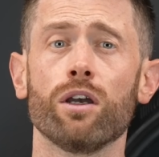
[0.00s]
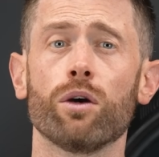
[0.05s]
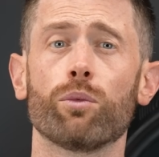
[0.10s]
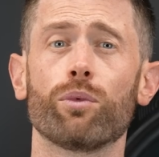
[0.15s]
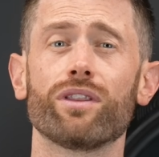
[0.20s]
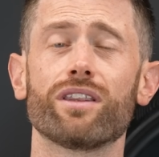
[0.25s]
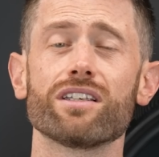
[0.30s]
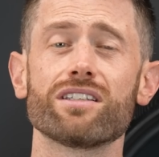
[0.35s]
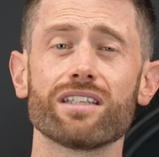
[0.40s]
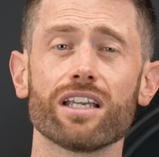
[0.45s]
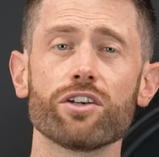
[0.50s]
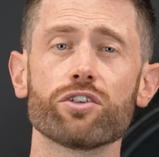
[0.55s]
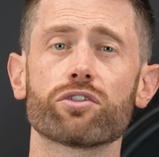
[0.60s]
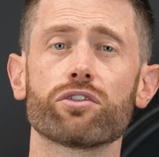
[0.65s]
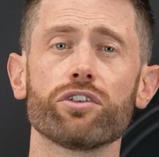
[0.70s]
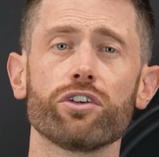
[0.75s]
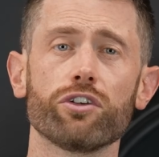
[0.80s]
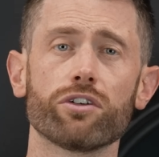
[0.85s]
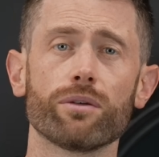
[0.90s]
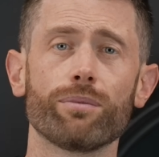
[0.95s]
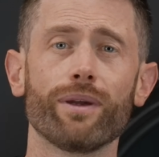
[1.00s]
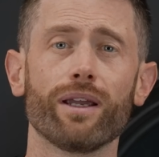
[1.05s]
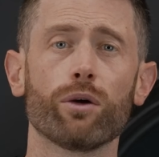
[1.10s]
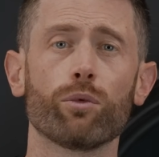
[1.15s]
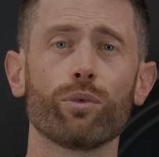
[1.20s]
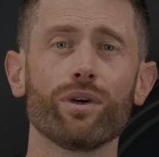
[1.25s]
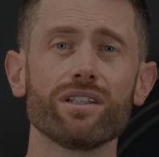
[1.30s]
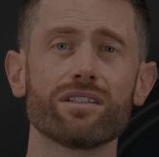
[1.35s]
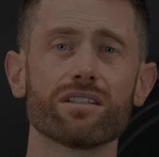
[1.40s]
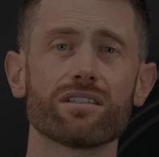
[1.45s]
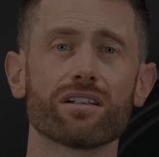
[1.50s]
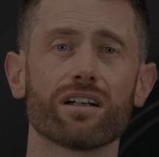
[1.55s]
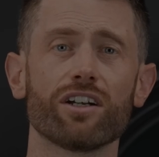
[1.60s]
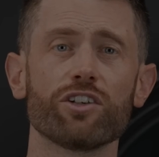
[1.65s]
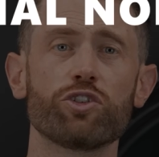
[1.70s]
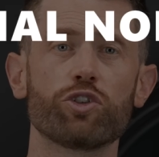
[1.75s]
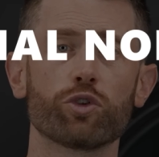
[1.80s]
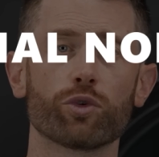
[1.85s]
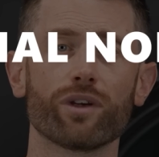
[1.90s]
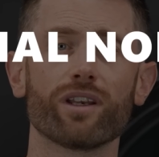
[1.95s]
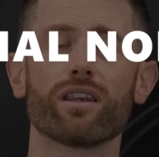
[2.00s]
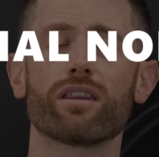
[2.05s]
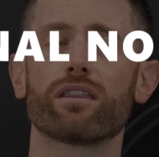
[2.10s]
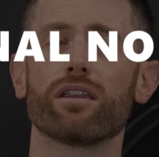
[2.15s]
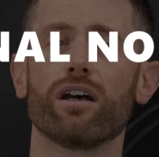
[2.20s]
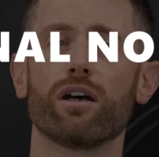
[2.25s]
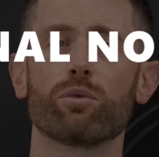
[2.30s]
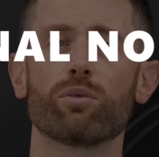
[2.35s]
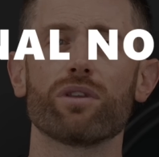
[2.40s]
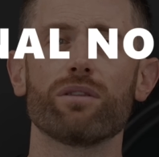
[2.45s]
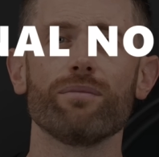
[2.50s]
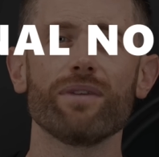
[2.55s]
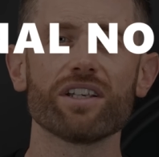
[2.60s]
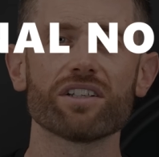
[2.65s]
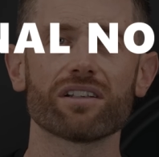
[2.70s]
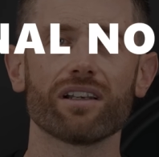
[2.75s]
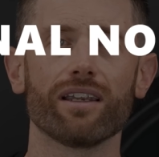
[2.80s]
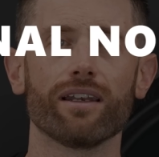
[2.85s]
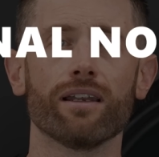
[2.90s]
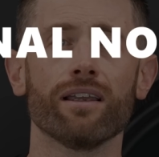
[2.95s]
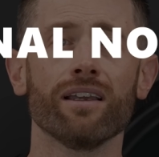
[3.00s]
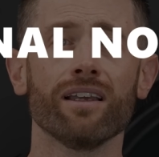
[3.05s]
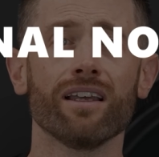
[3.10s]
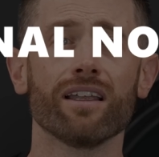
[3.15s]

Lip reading: with the Central European winter tyre joint third with Michelin.